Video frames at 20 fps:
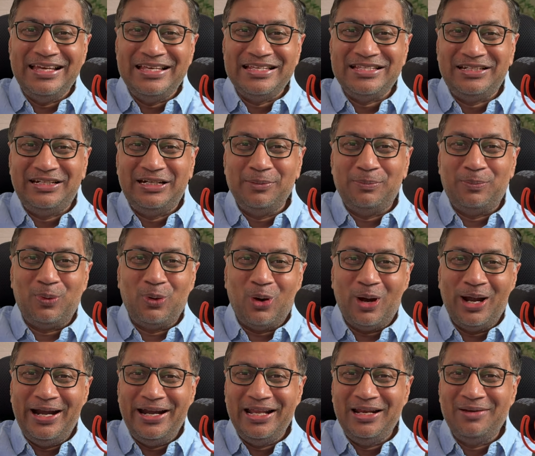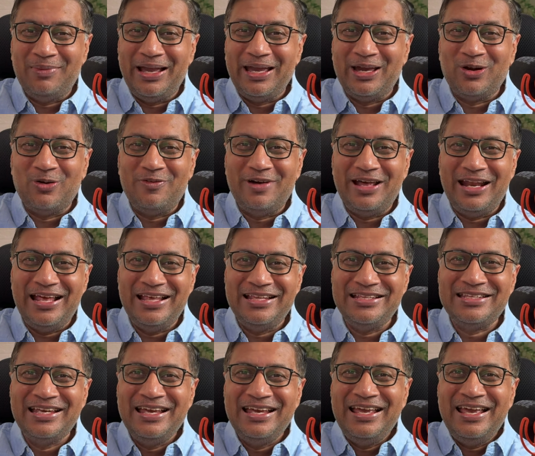is deployed in
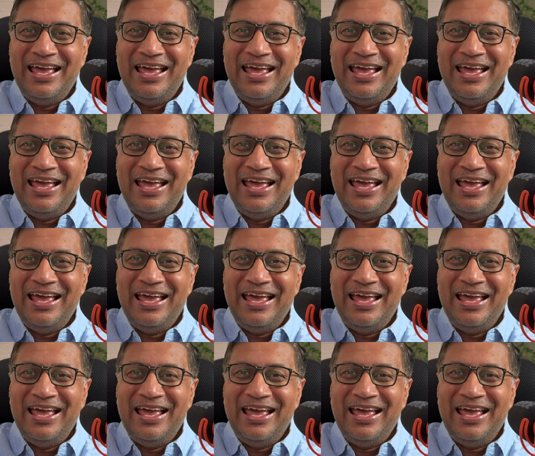microfinance,